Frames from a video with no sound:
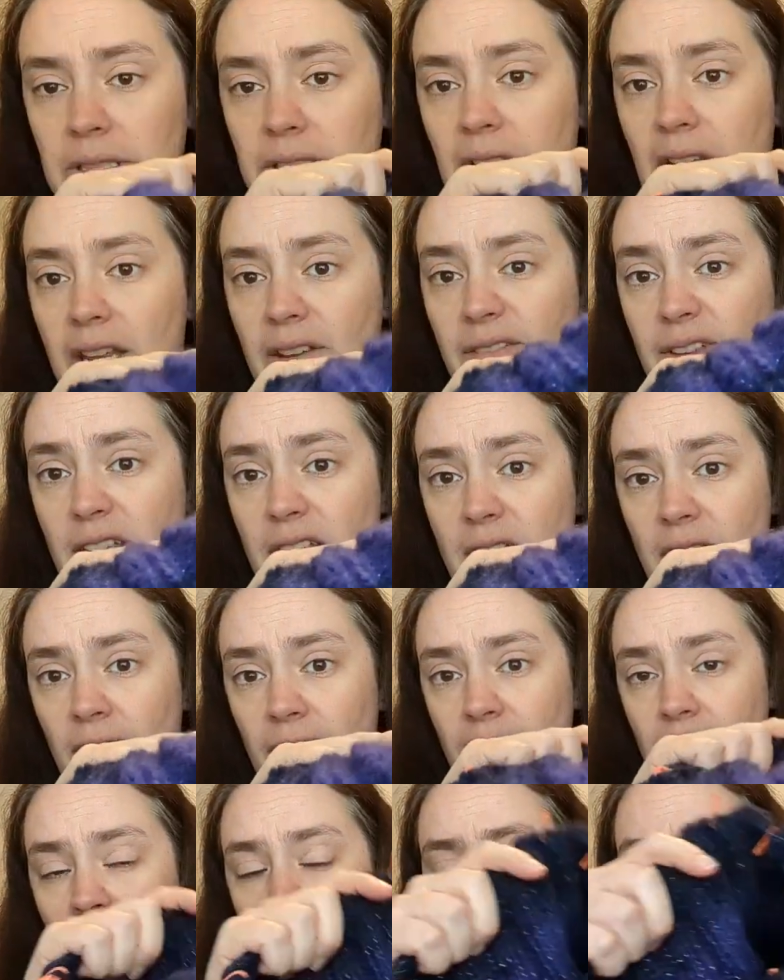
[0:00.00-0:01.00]
navy,
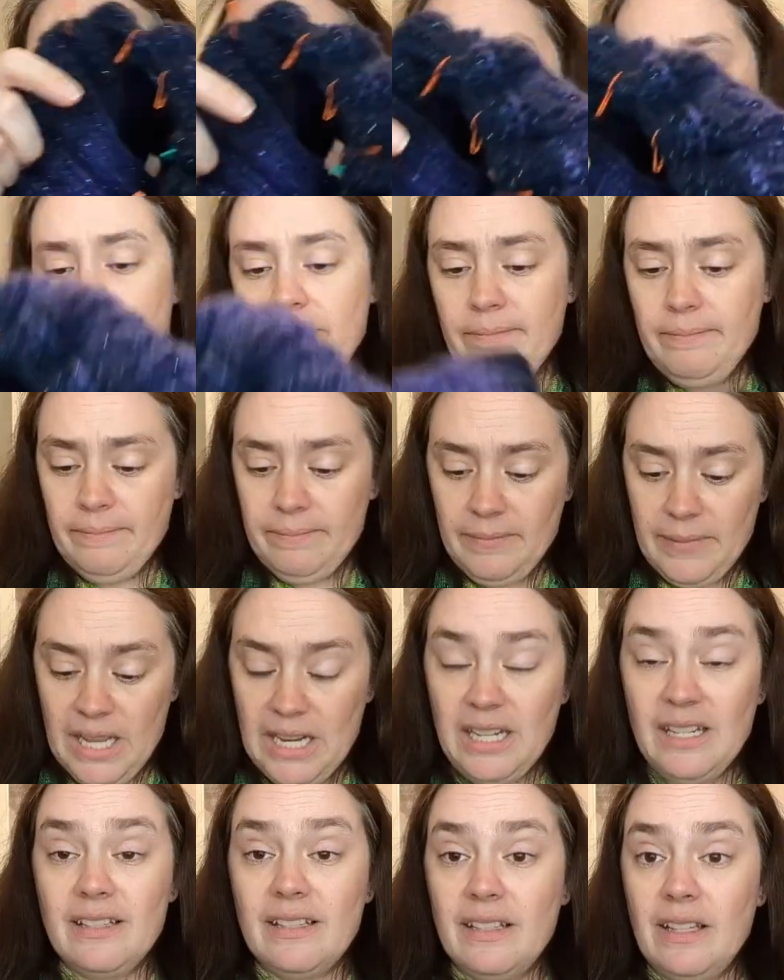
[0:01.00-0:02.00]

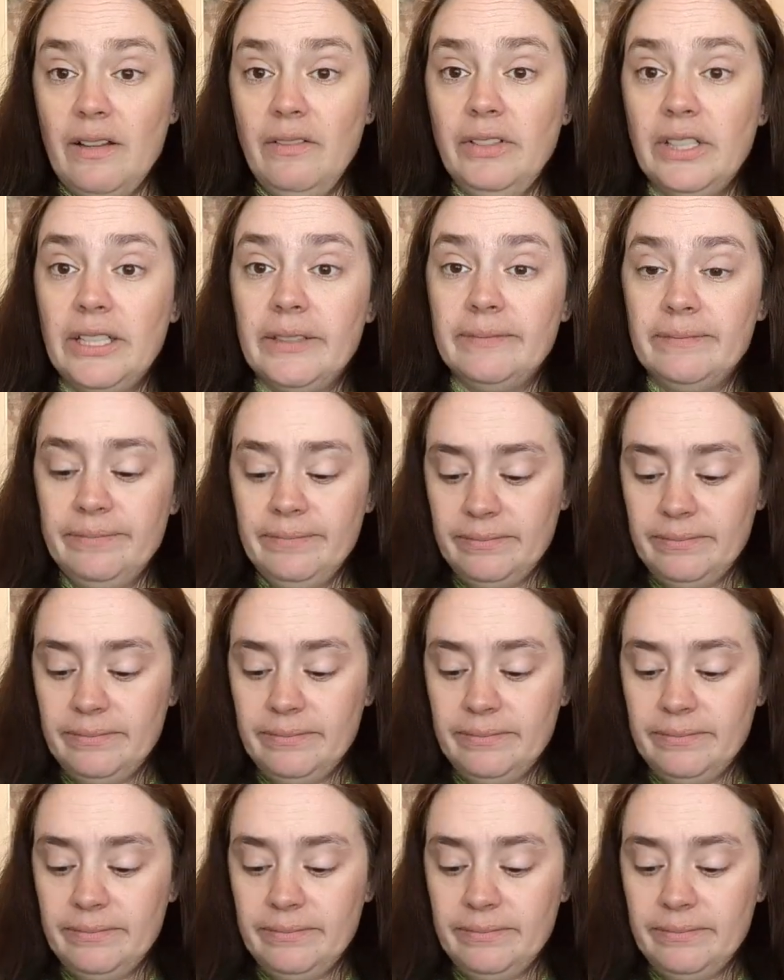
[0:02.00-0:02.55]
and it's lovely.